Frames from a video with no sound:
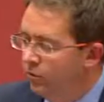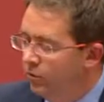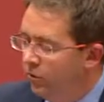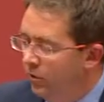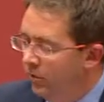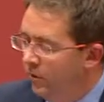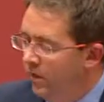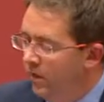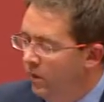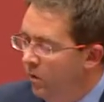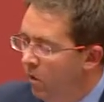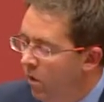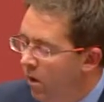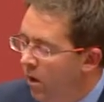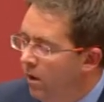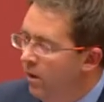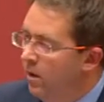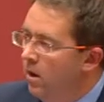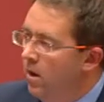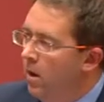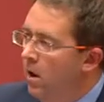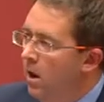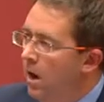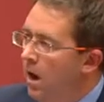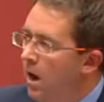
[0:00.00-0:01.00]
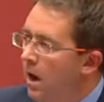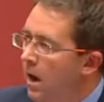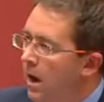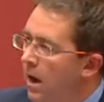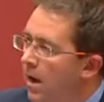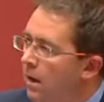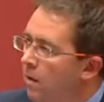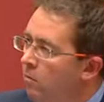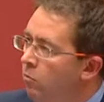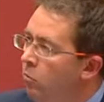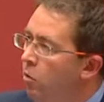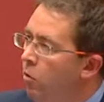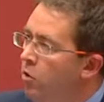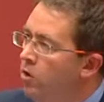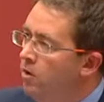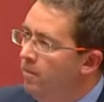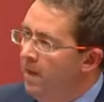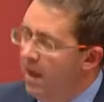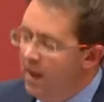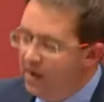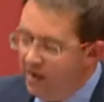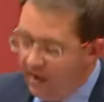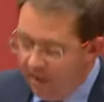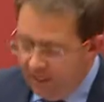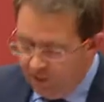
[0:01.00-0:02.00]
to be quite rude
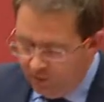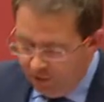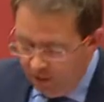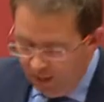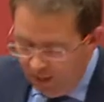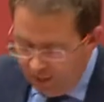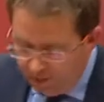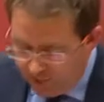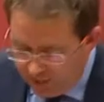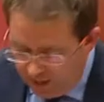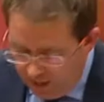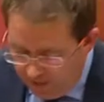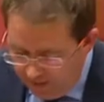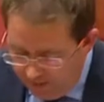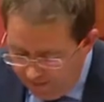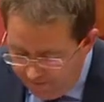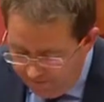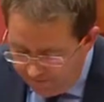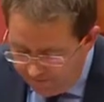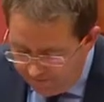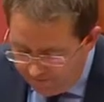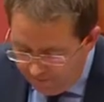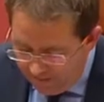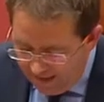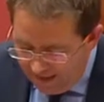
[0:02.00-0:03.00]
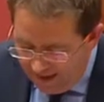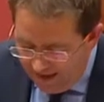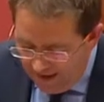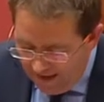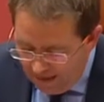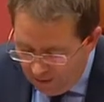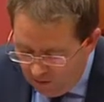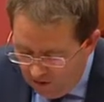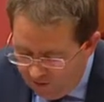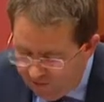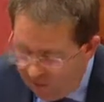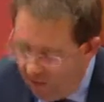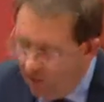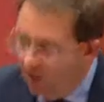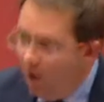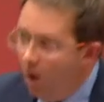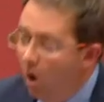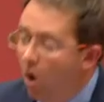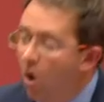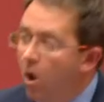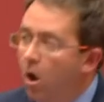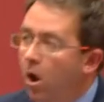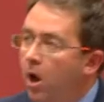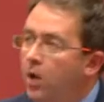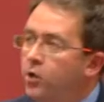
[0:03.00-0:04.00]
about each other. However,
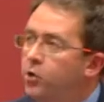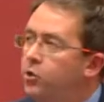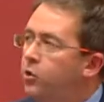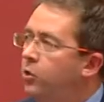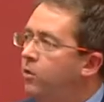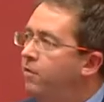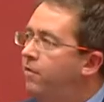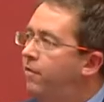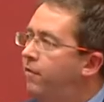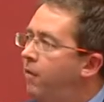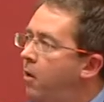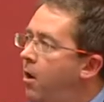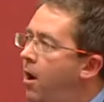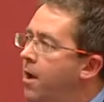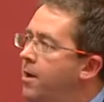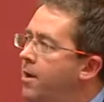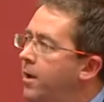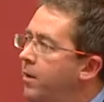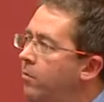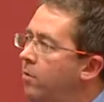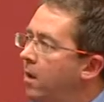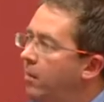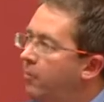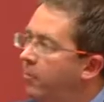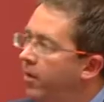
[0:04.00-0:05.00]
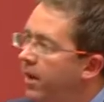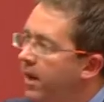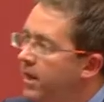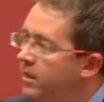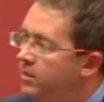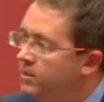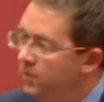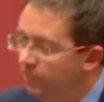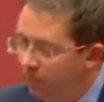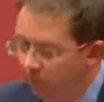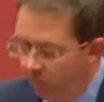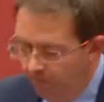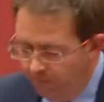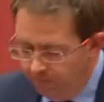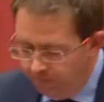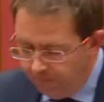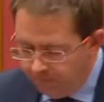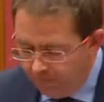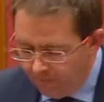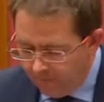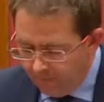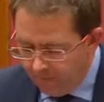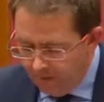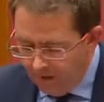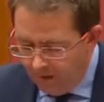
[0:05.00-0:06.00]
I do find it
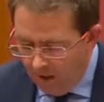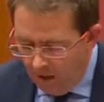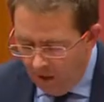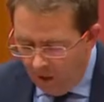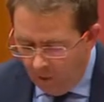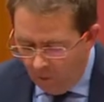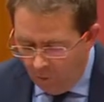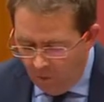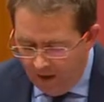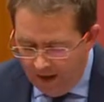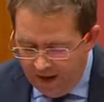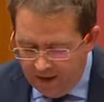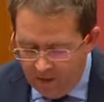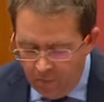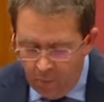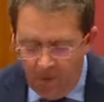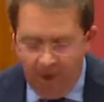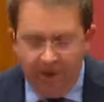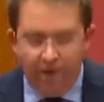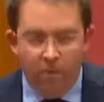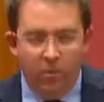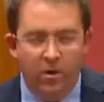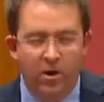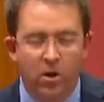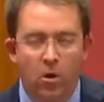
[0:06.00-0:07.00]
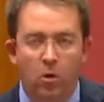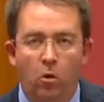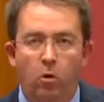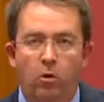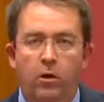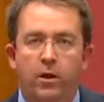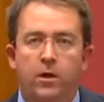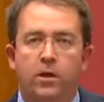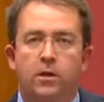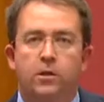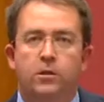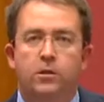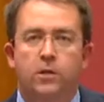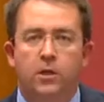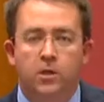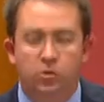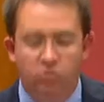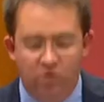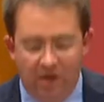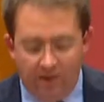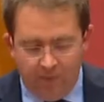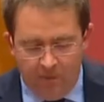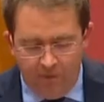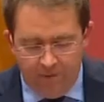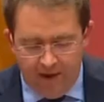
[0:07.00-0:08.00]
reprehensible when hooligans and
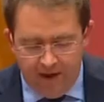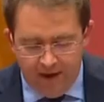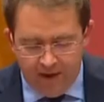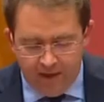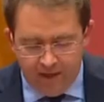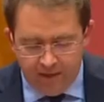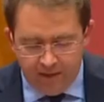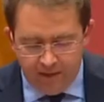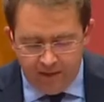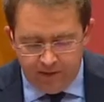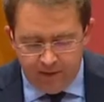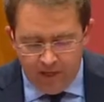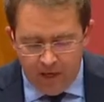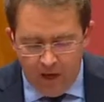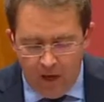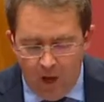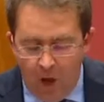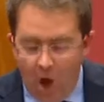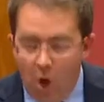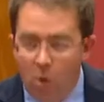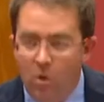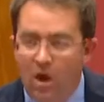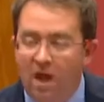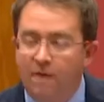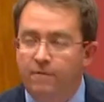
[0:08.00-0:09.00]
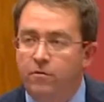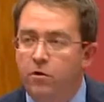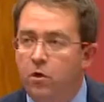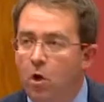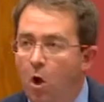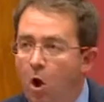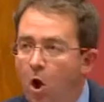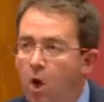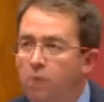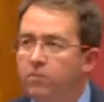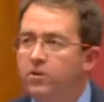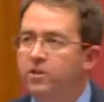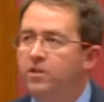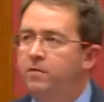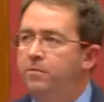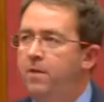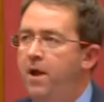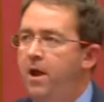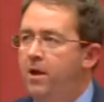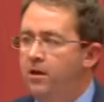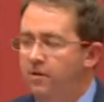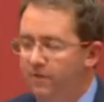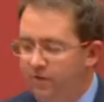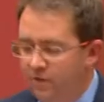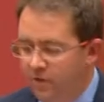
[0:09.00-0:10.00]
troublemakers who have no
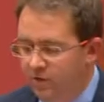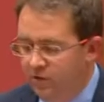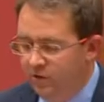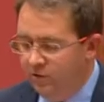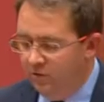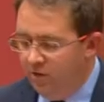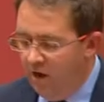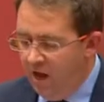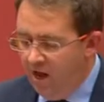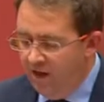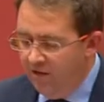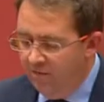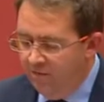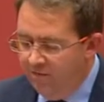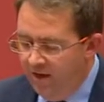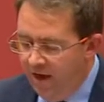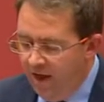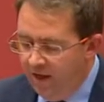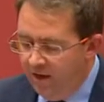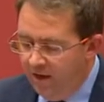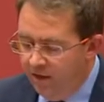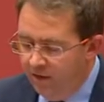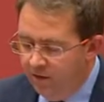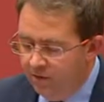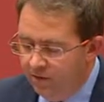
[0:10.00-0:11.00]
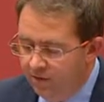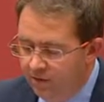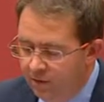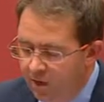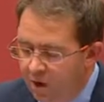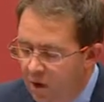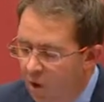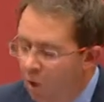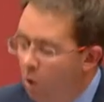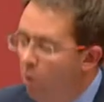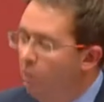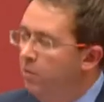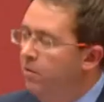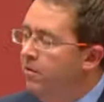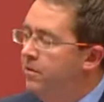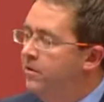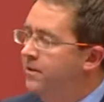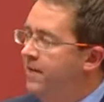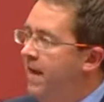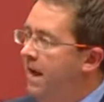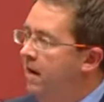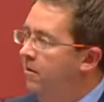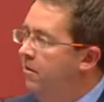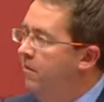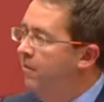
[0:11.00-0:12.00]
respect for Australian values or the
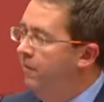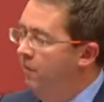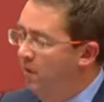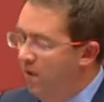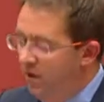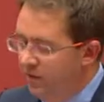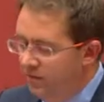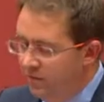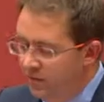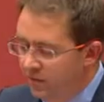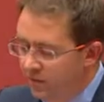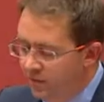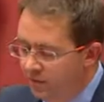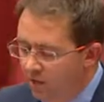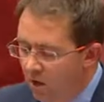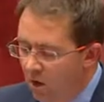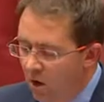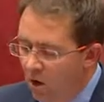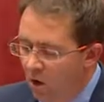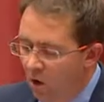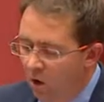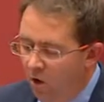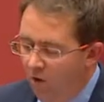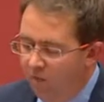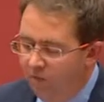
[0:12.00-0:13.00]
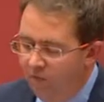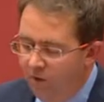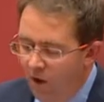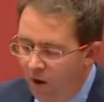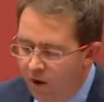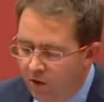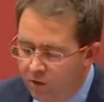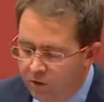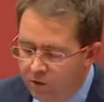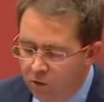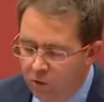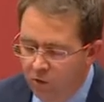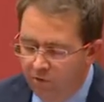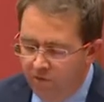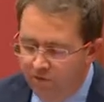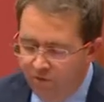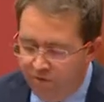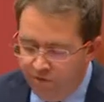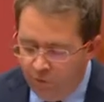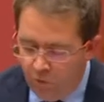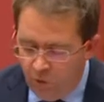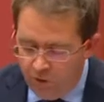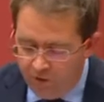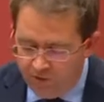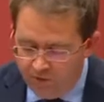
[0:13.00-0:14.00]
sacrifices of those who have
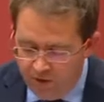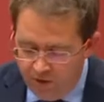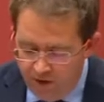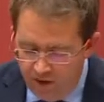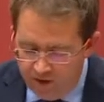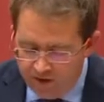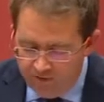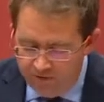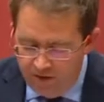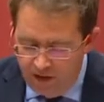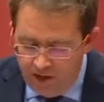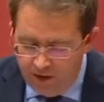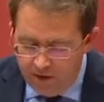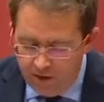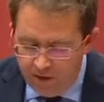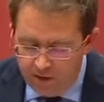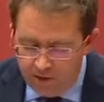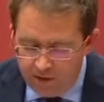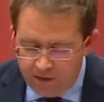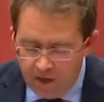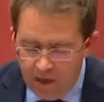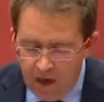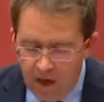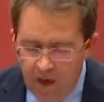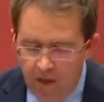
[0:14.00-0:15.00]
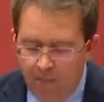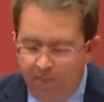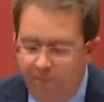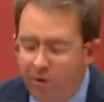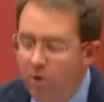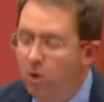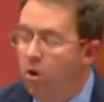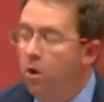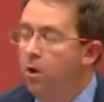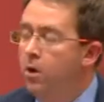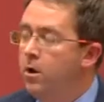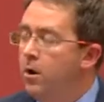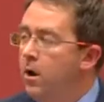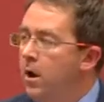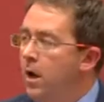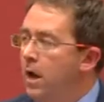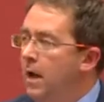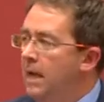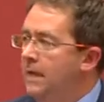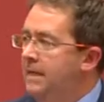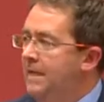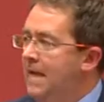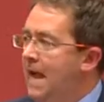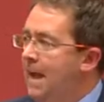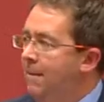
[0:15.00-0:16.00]
fought for those values burn,
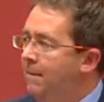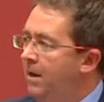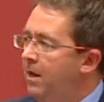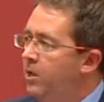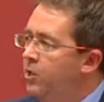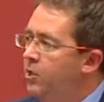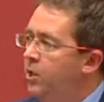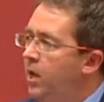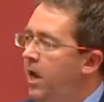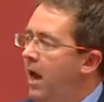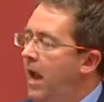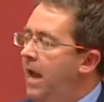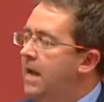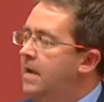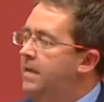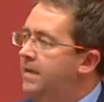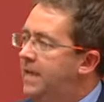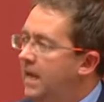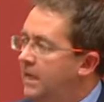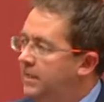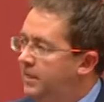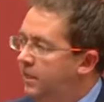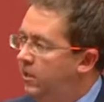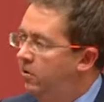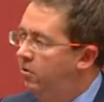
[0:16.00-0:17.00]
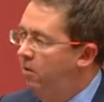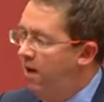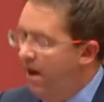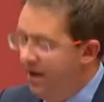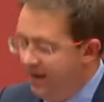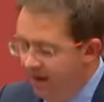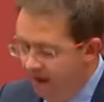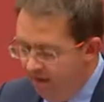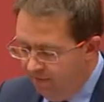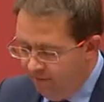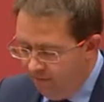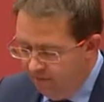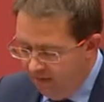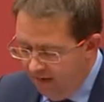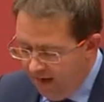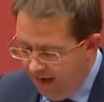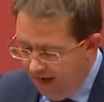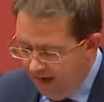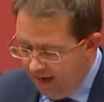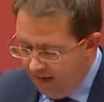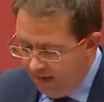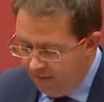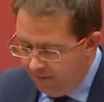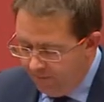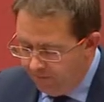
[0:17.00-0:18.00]
damage and desecrate our
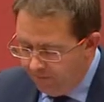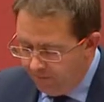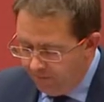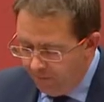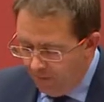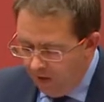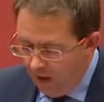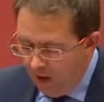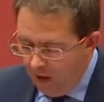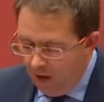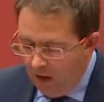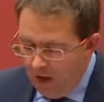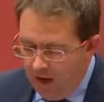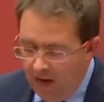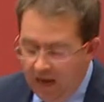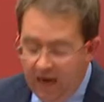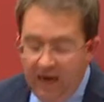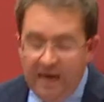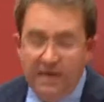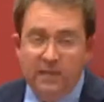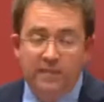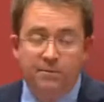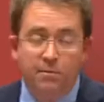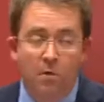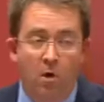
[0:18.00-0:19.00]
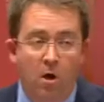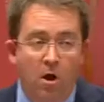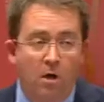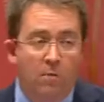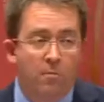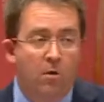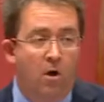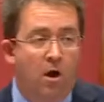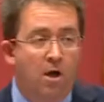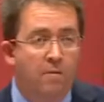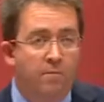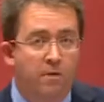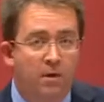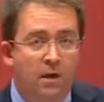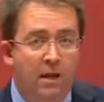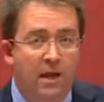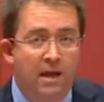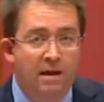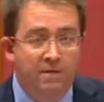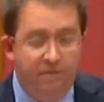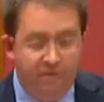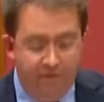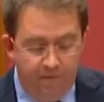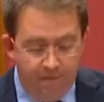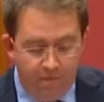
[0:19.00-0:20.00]
flag. It is my
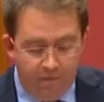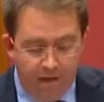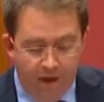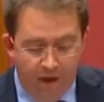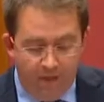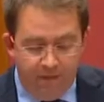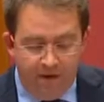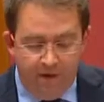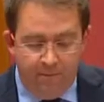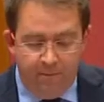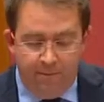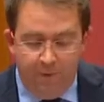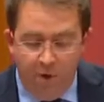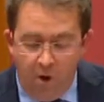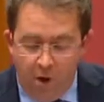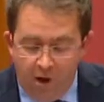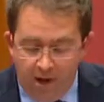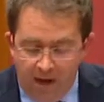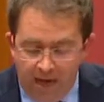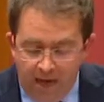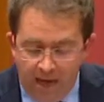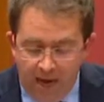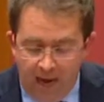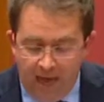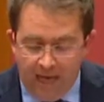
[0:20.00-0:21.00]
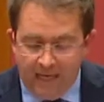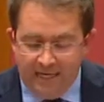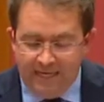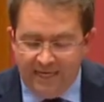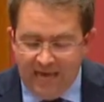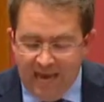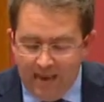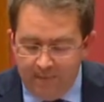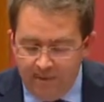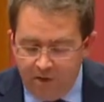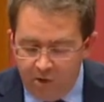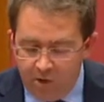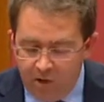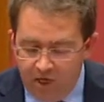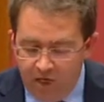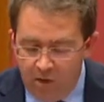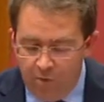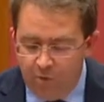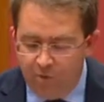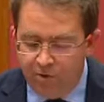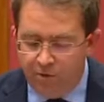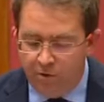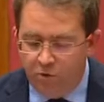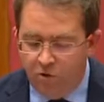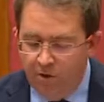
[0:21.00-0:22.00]
belief that burning and damaging
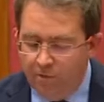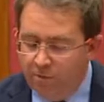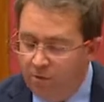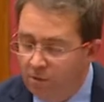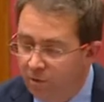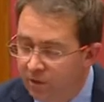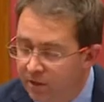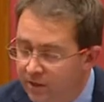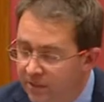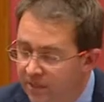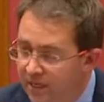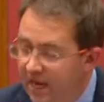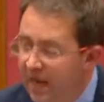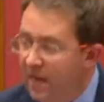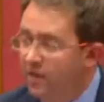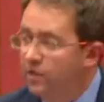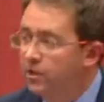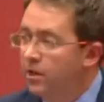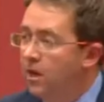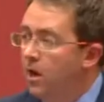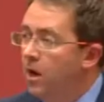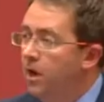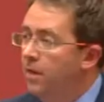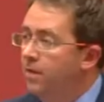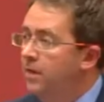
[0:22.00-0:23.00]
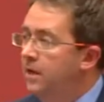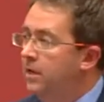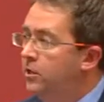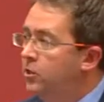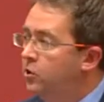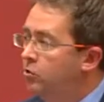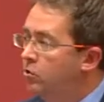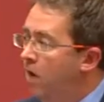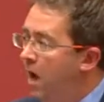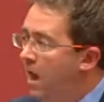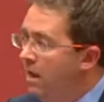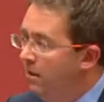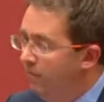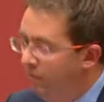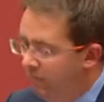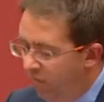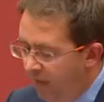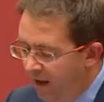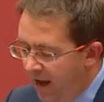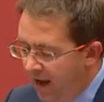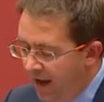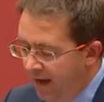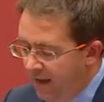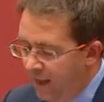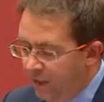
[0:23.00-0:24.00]
with criminal intent the Australian
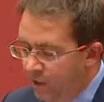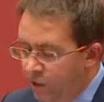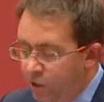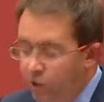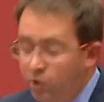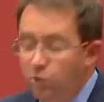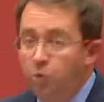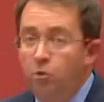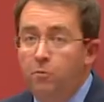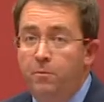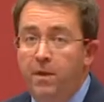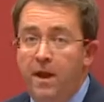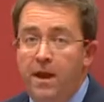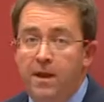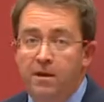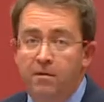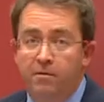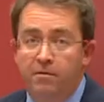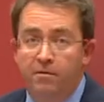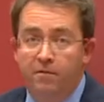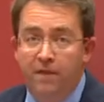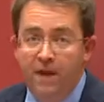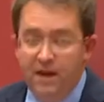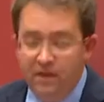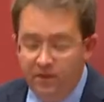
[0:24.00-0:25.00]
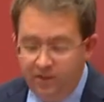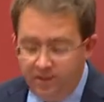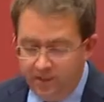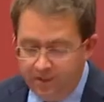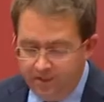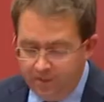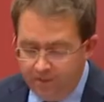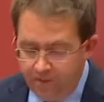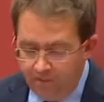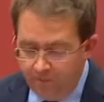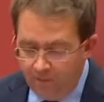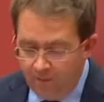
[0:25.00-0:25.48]
flag should be an offence,